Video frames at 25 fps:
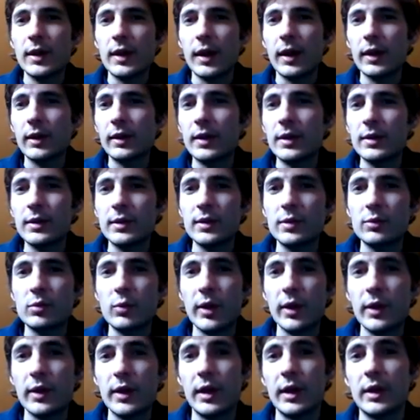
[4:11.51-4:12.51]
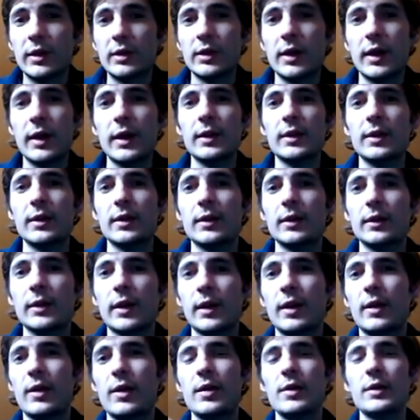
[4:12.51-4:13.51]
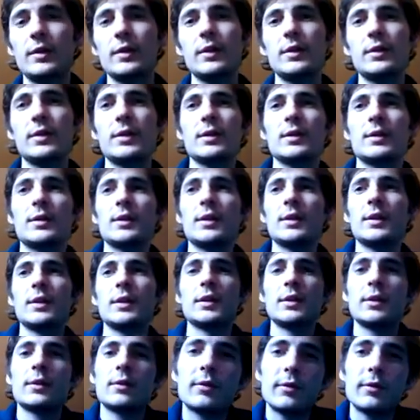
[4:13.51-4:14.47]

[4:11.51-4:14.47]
And this is very exciting. I think this is the